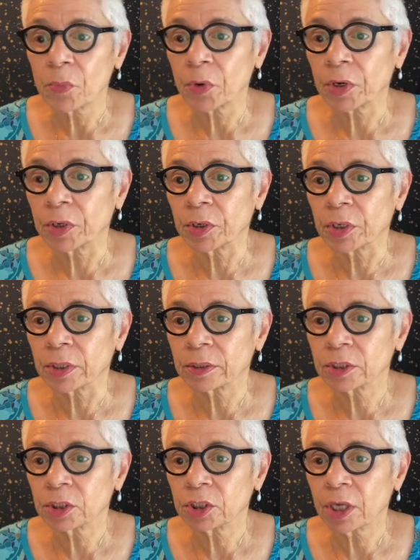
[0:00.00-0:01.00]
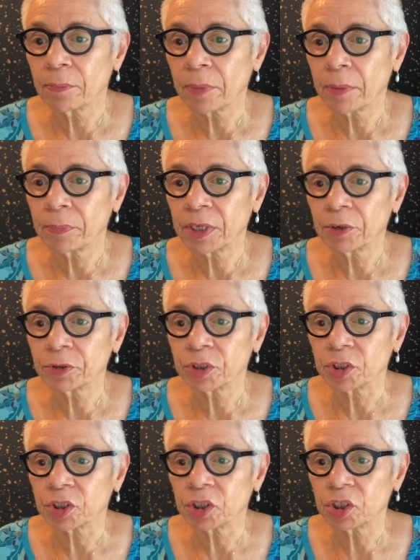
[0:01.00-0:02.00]
We're going to jump up here
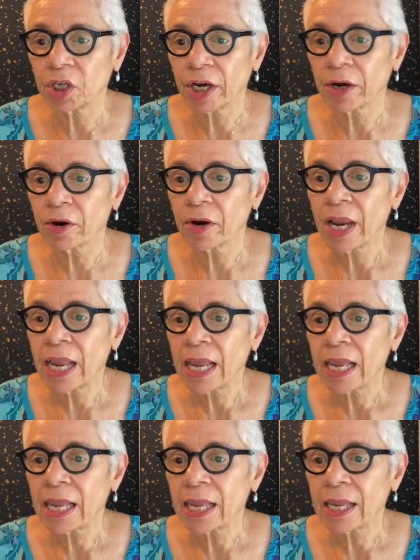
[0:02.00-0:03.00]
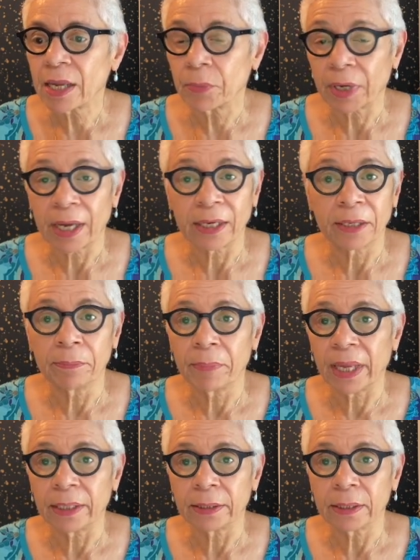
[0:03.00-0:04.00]
to share, and we got
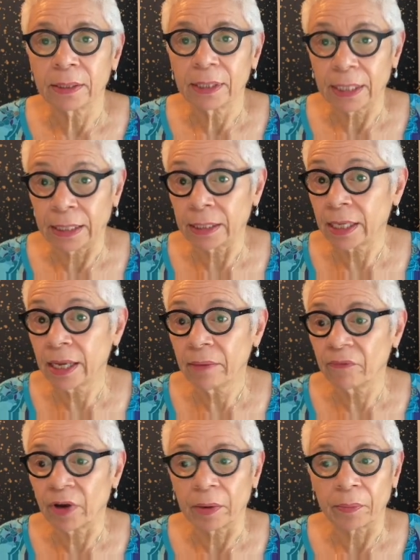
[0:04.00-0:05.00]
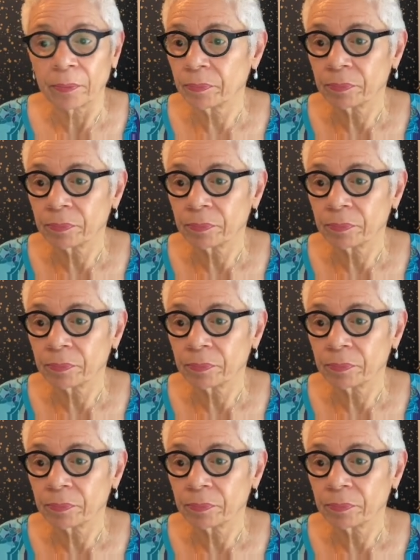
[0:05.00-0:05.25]
embed in Canva.